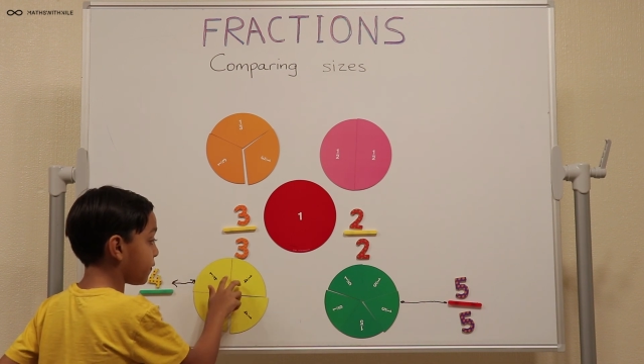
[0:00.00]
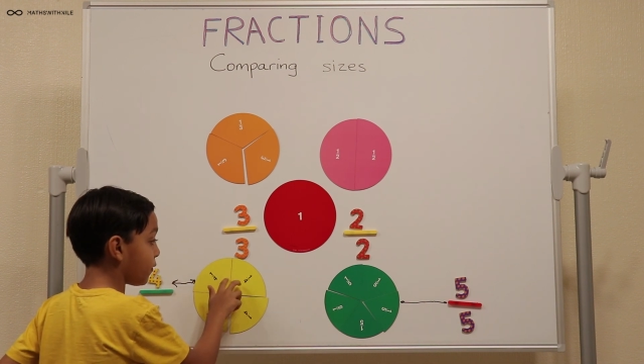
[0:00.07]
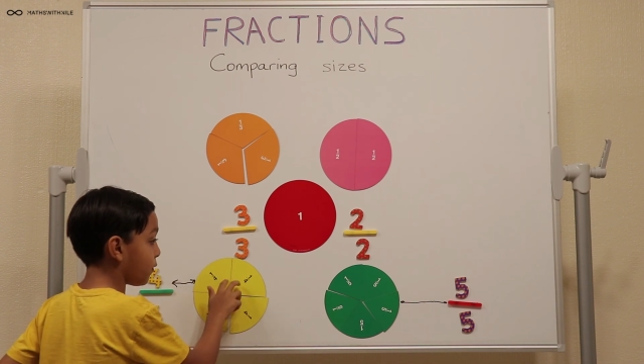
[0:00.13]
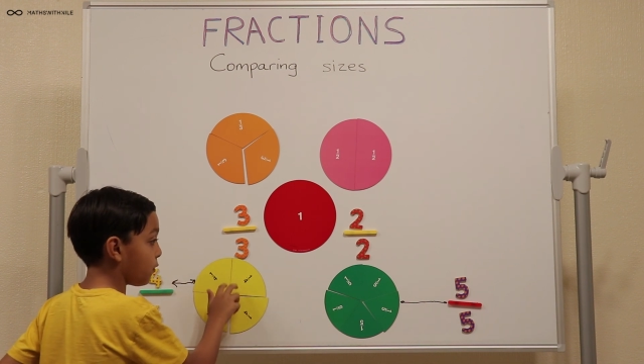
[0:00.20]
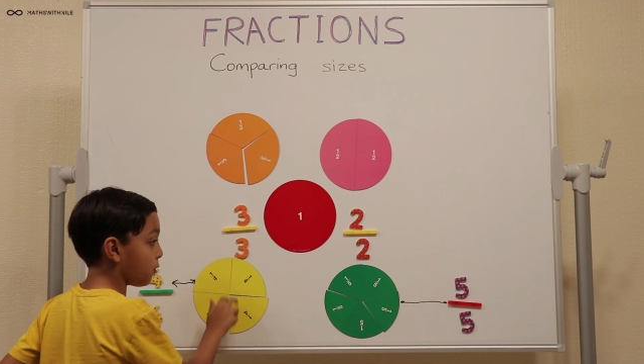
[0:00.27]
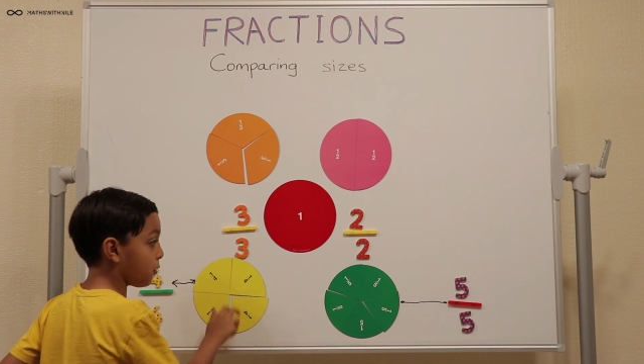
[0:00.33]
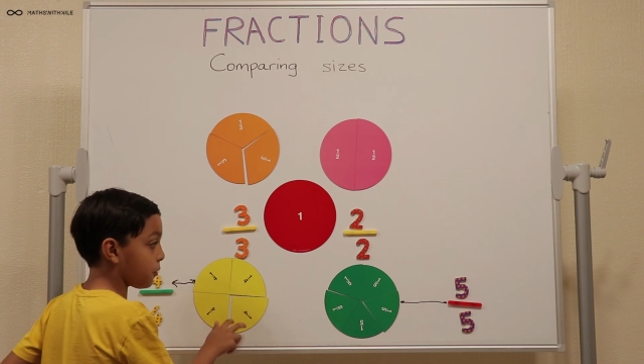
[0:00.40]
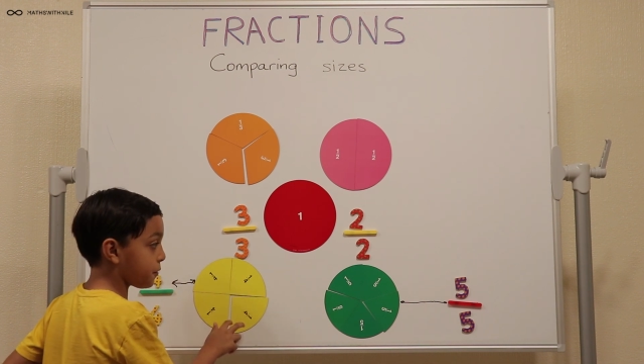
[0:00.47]

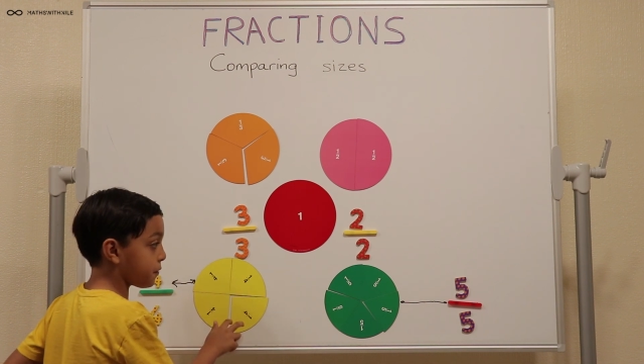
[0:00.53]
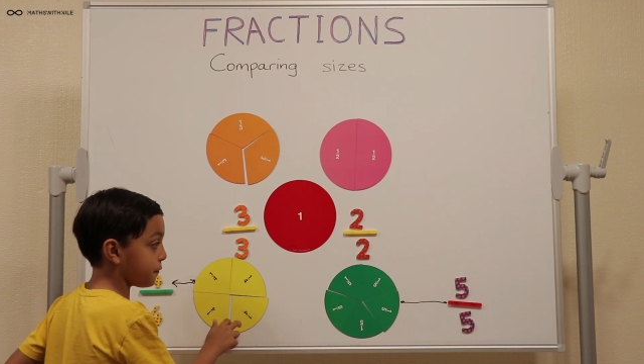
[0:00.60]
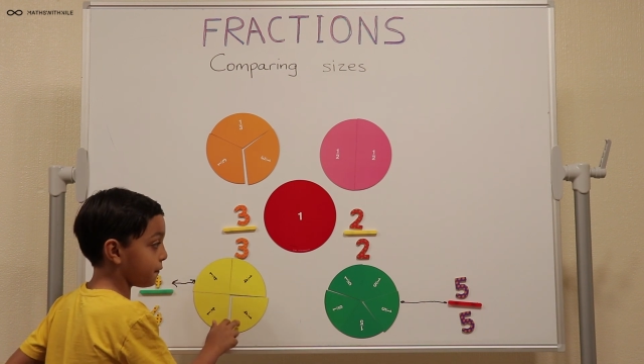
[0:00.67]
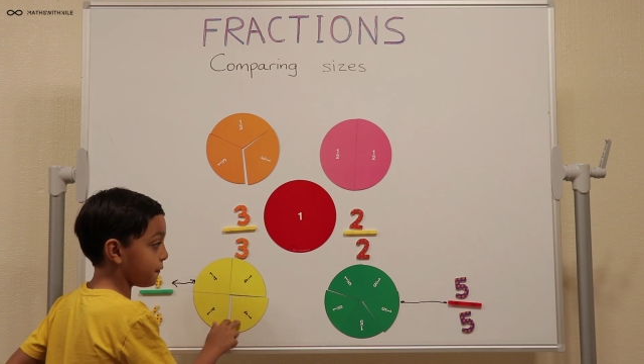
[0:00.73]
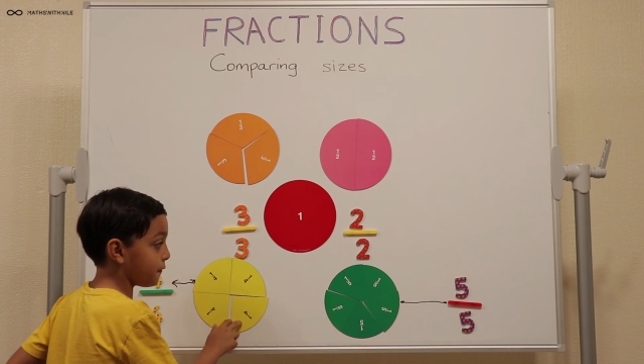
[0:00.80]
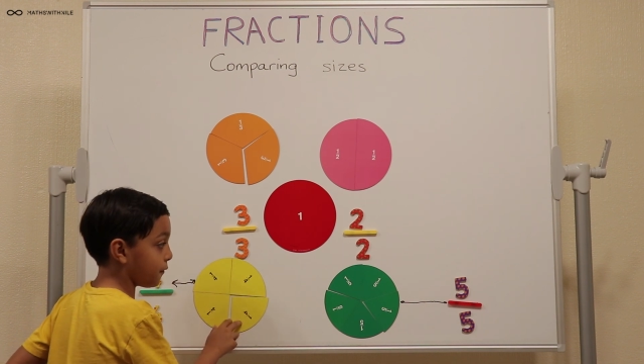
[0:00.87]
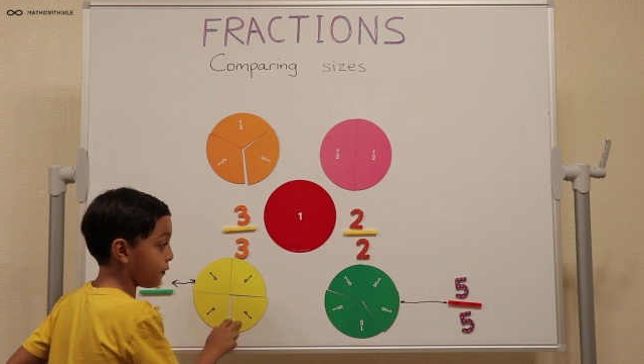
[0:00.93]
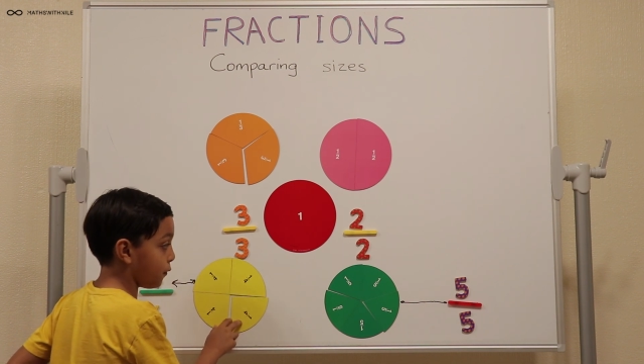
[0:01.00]
4 lots
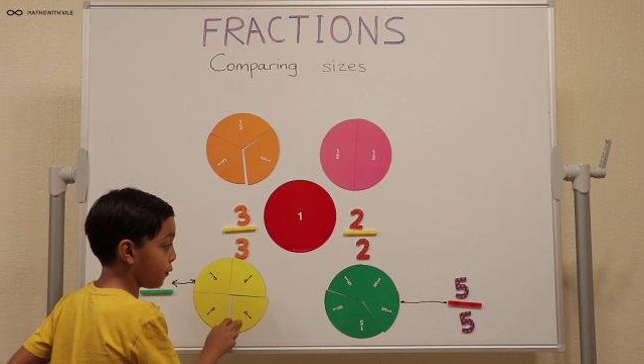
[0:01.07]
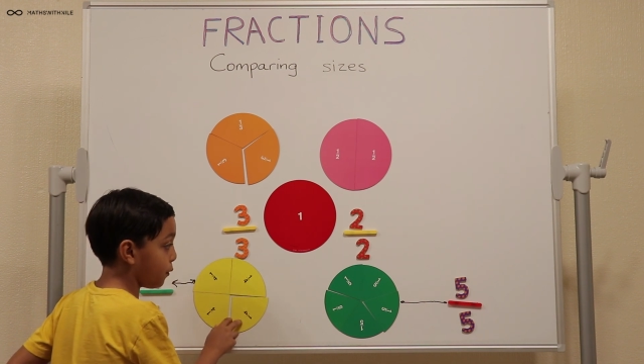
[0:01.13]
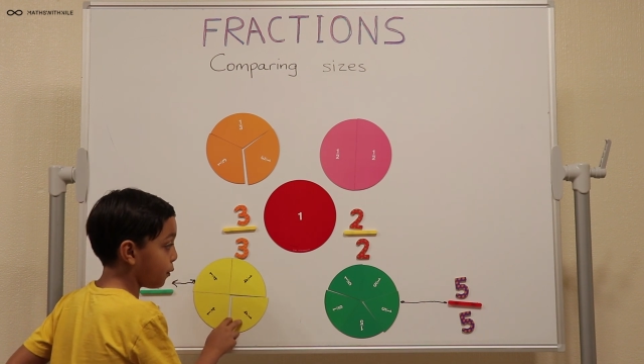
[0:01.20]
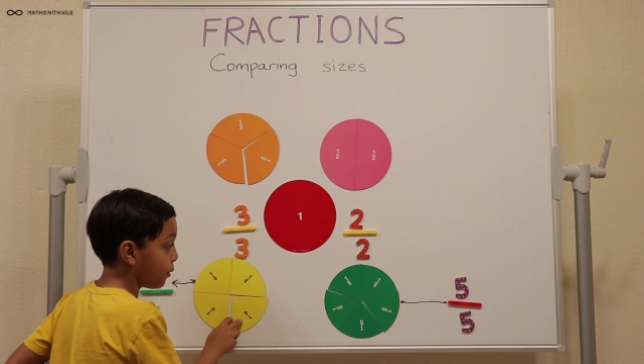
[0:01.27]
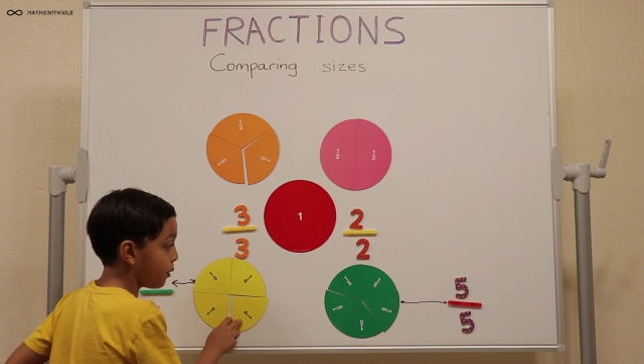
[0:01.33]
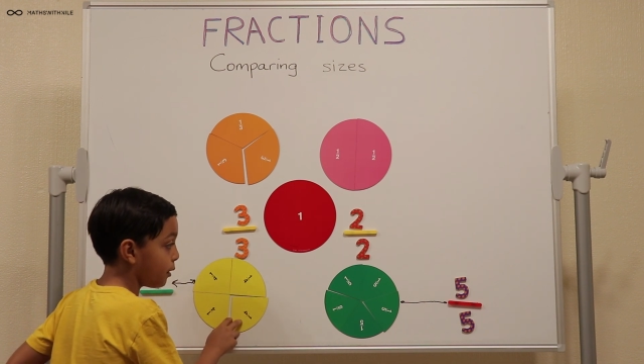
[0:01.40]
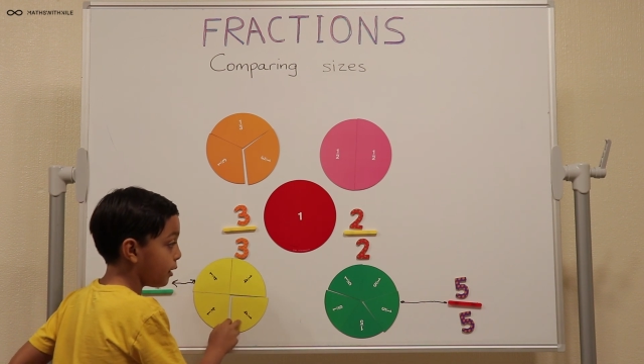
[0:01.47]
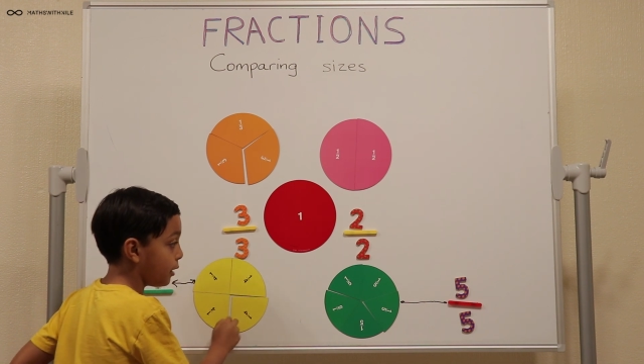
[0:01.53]
of
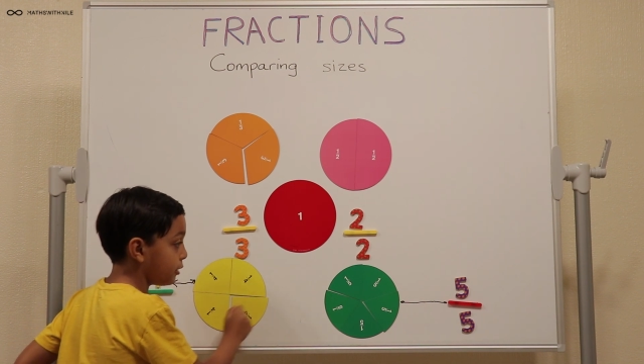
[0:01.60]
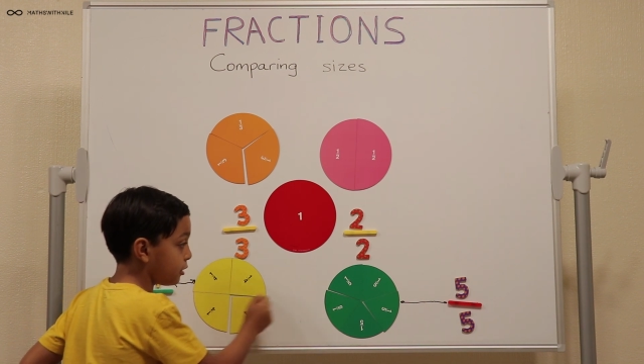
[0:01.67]
4,